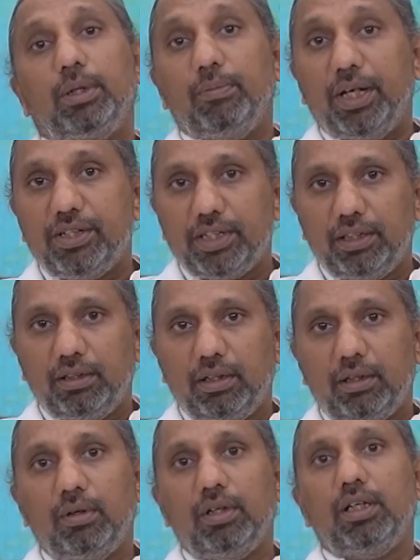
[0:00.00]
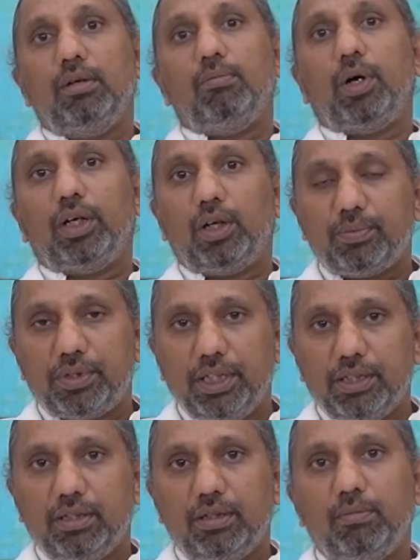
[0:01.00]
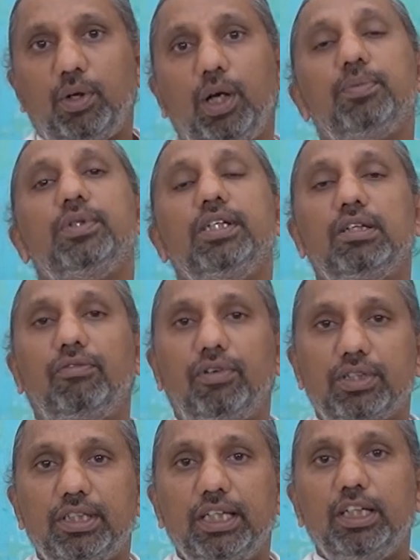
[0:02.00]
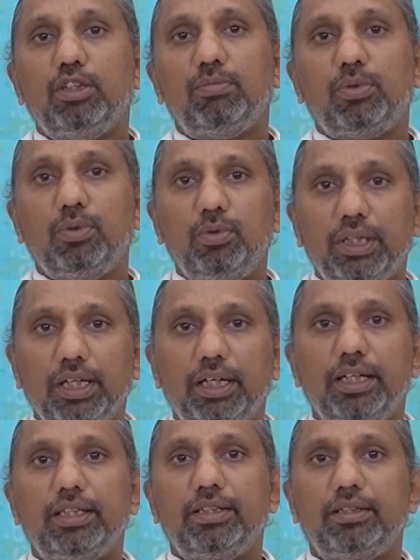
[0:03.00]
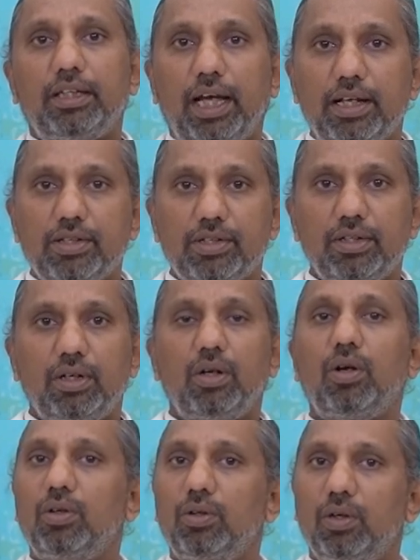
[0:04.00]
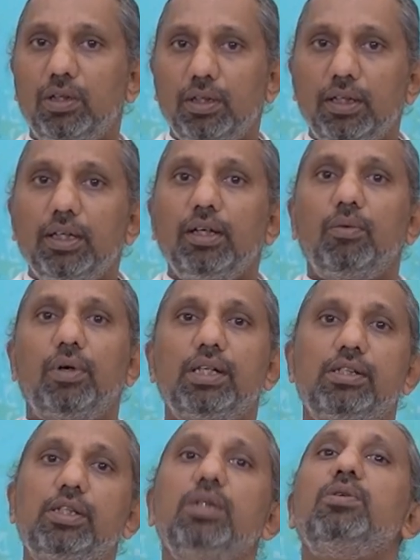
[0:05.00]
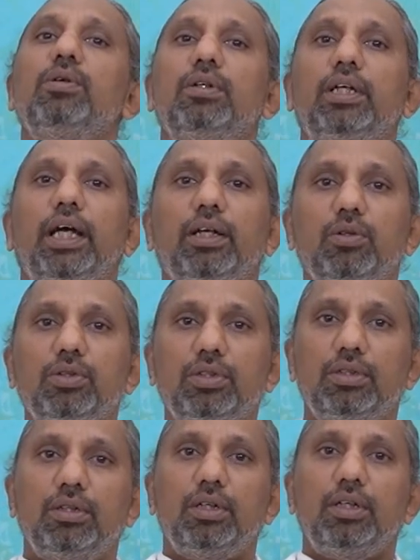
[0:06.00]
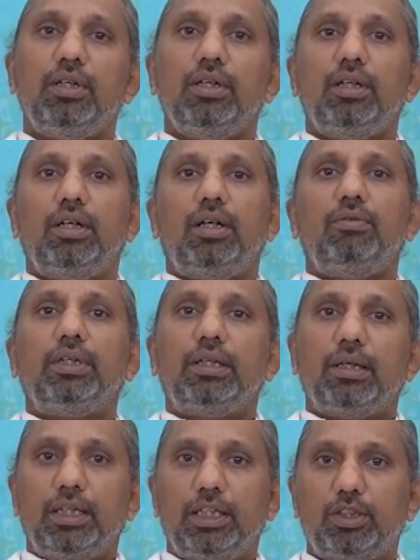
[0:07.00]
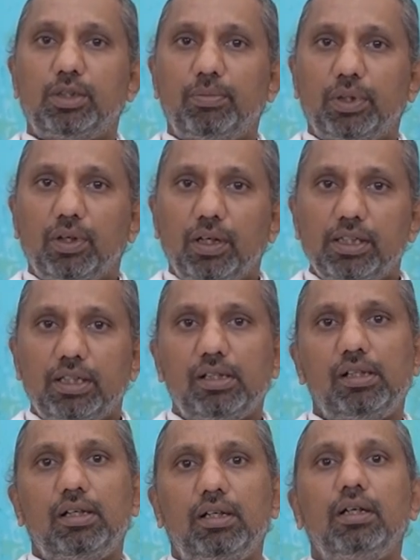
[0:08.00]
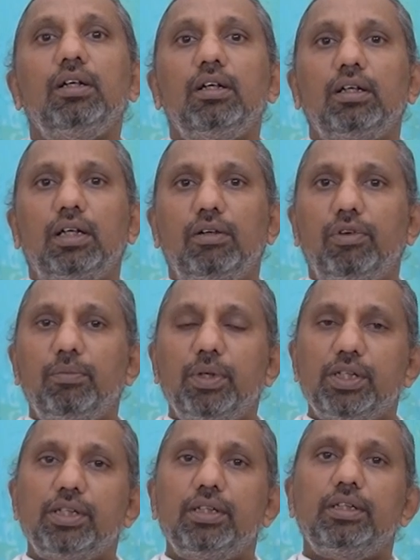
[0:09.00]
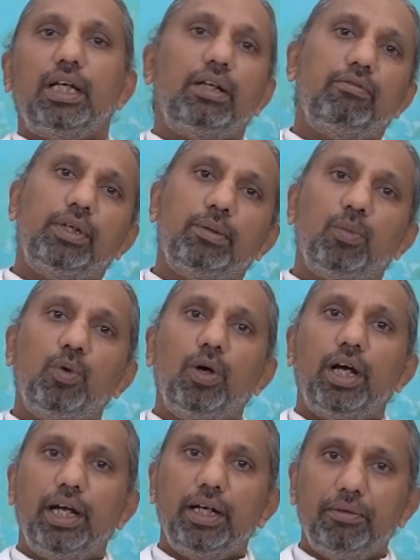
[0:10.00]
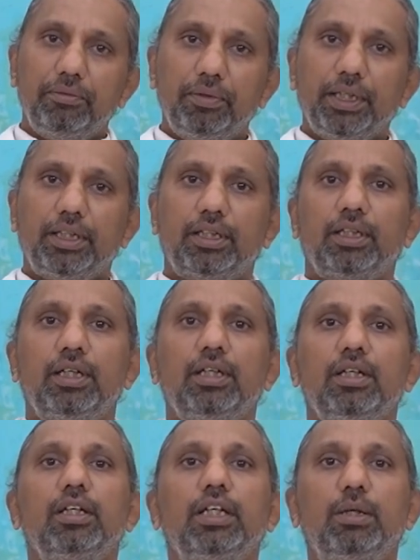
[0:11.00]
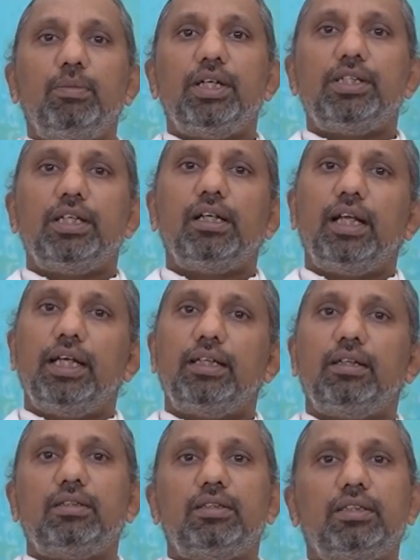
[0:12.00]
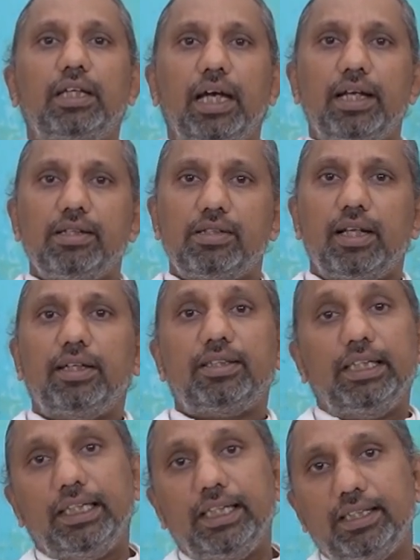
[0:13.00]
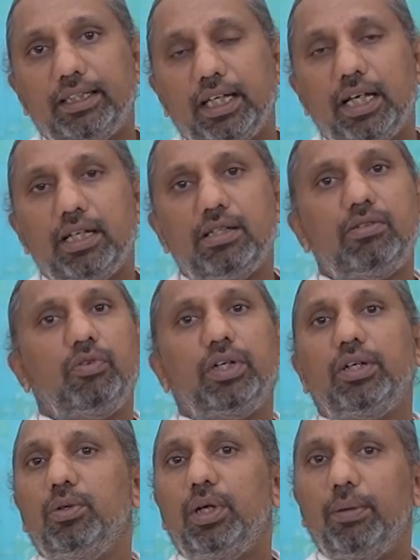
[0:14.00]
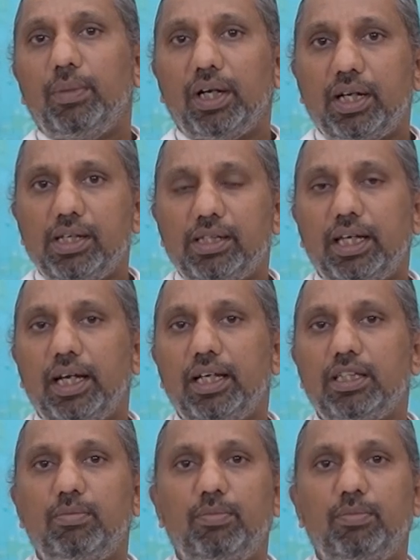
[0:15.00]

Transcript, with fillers: imaging, biopsies. Biopsy is the first thing to prove whether it is cancer or not. Once you diagnose uh, with a histopathological confirmation, then we move ahead with uh, imaging like scans, like CT scans, we can do MRI scans,